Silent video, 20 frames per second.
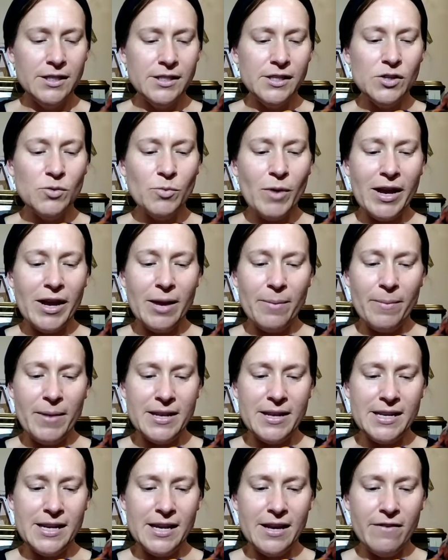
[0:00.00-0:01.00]
This is
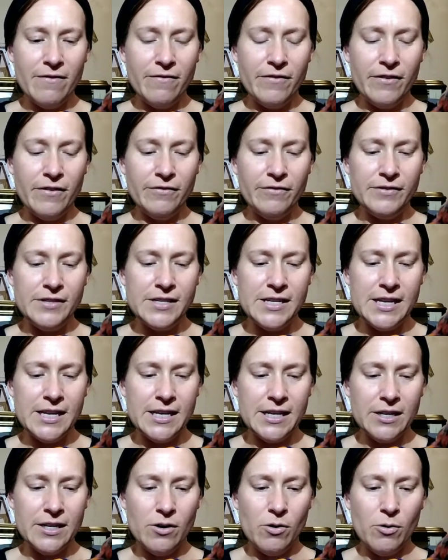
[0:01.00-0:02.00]
recommending a
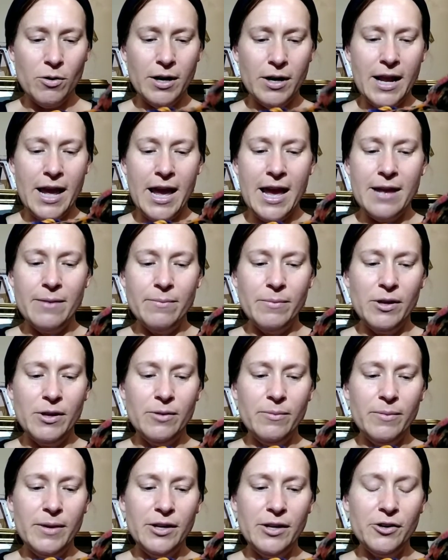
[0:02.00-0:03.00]
15 or an 8
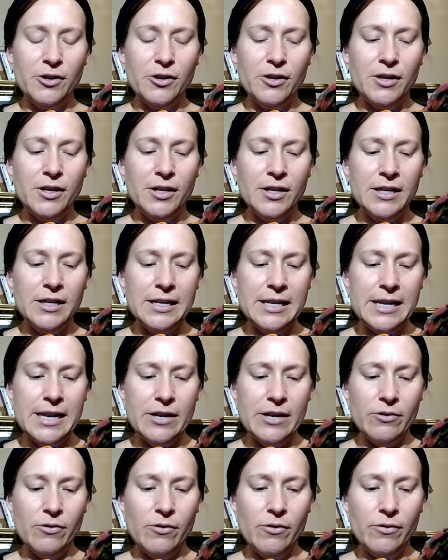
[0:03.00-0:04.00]
millimeter
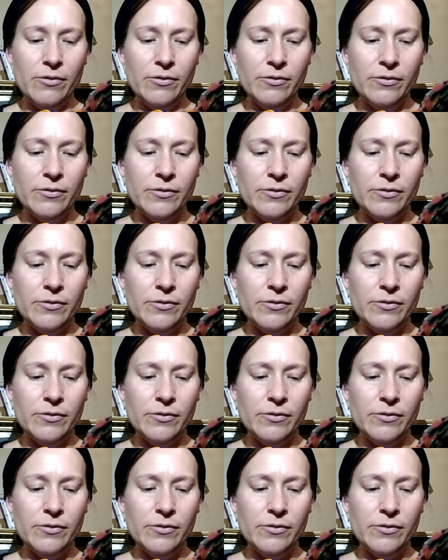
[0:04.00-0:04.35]
needle.